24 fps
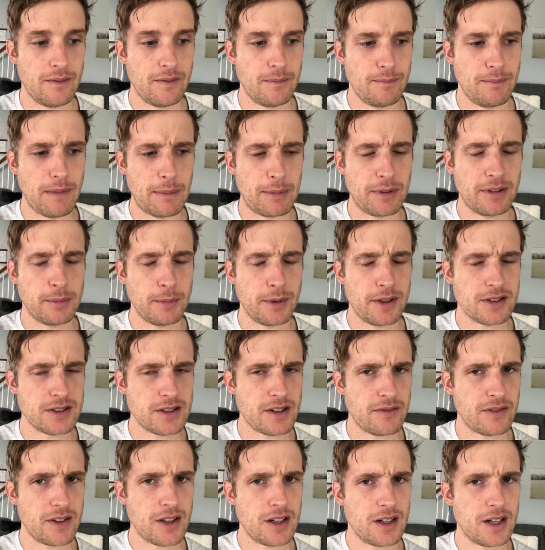maybe some other
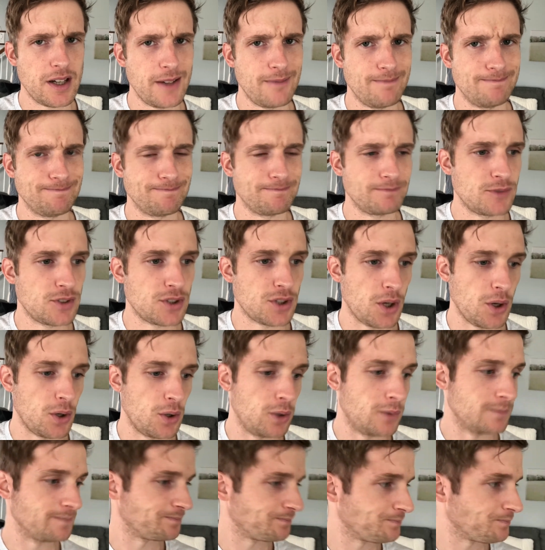stuff the other night.
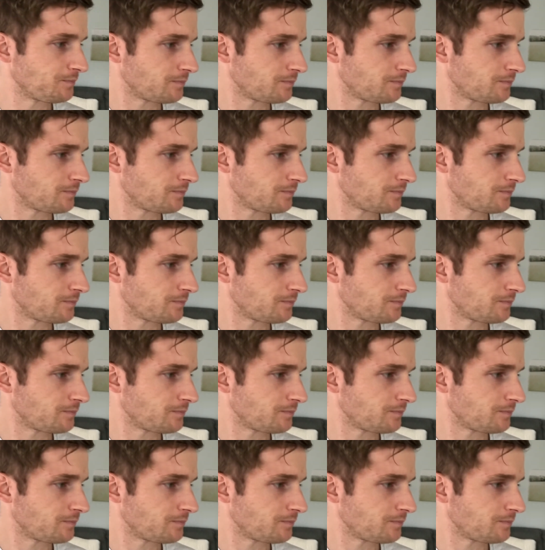So